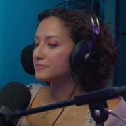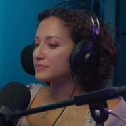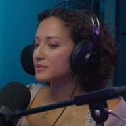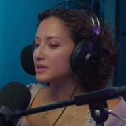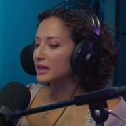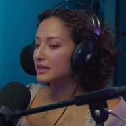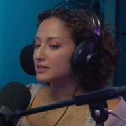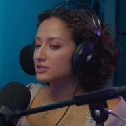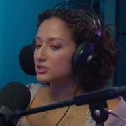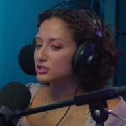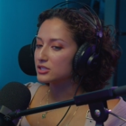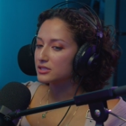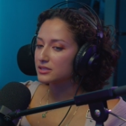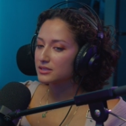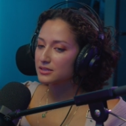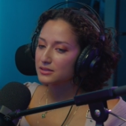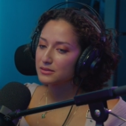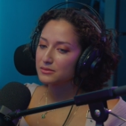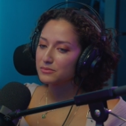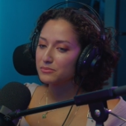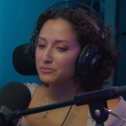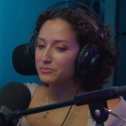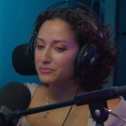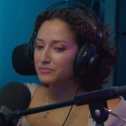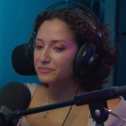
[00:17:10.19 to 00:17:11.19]
That just
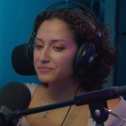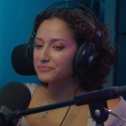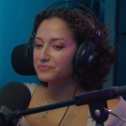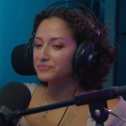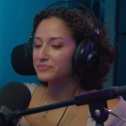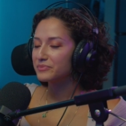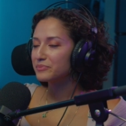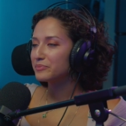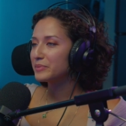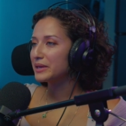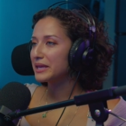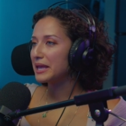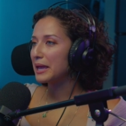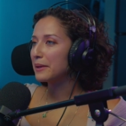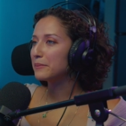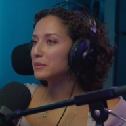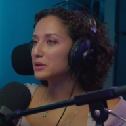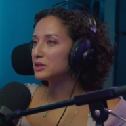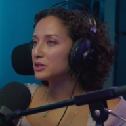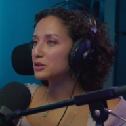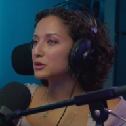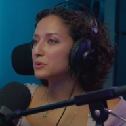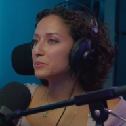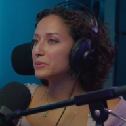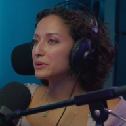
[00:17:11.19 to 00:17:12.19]
became
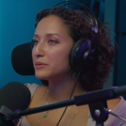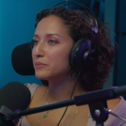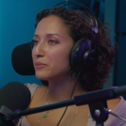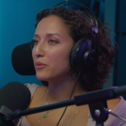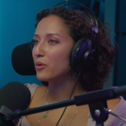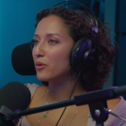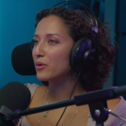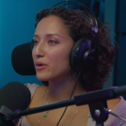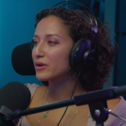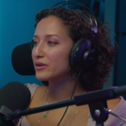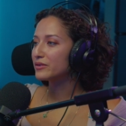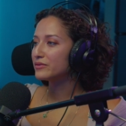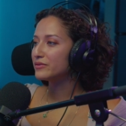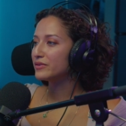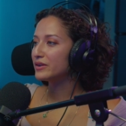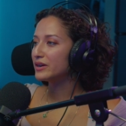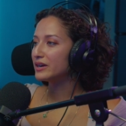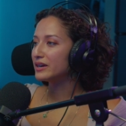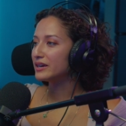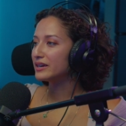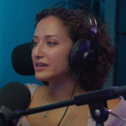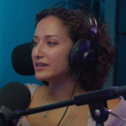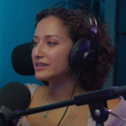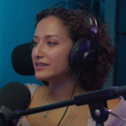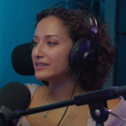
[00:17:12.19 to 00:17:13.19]
a little bit more of
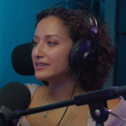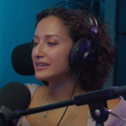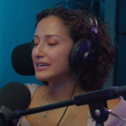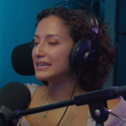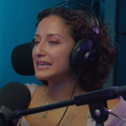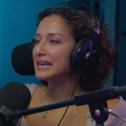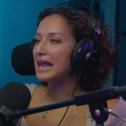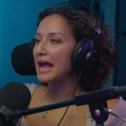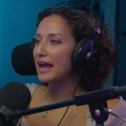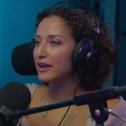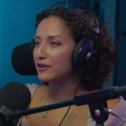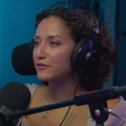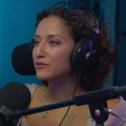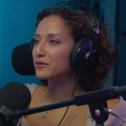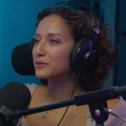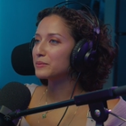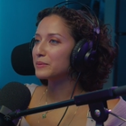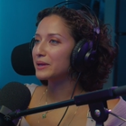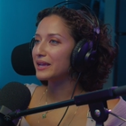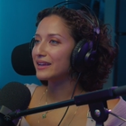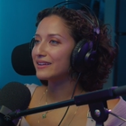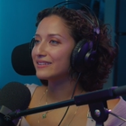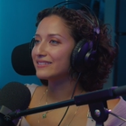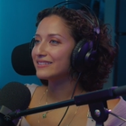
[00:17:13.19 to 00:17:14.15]
a knack for me.